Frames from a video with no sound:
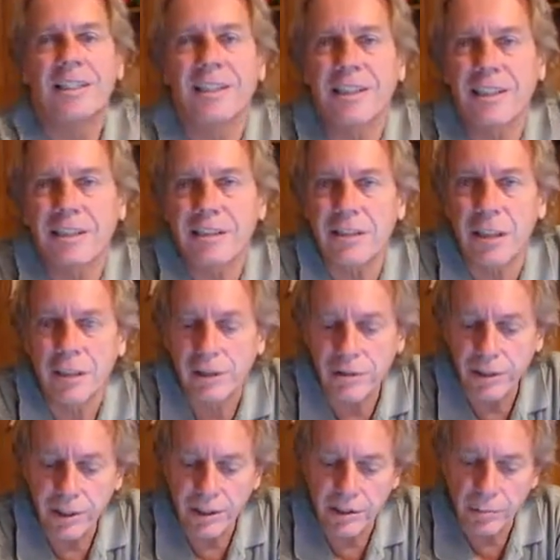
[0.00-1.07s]
just
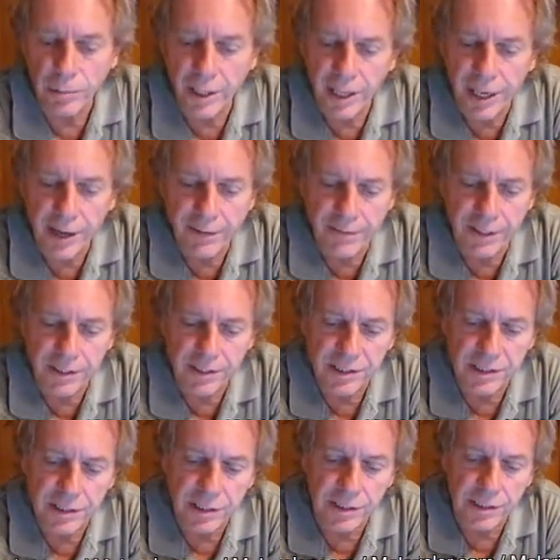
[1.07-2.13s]
diluting its way out of
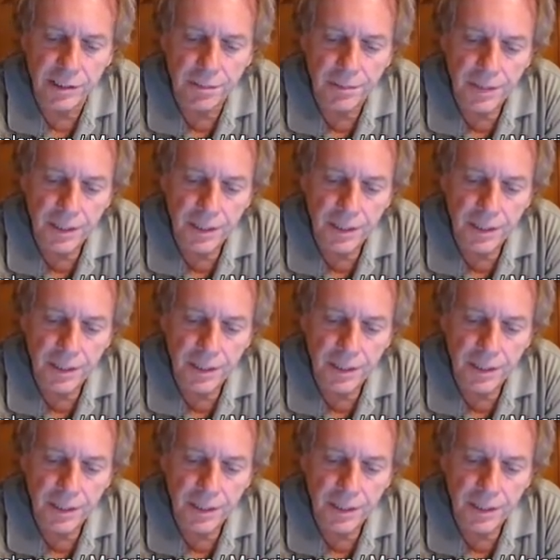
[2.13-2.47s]
existence.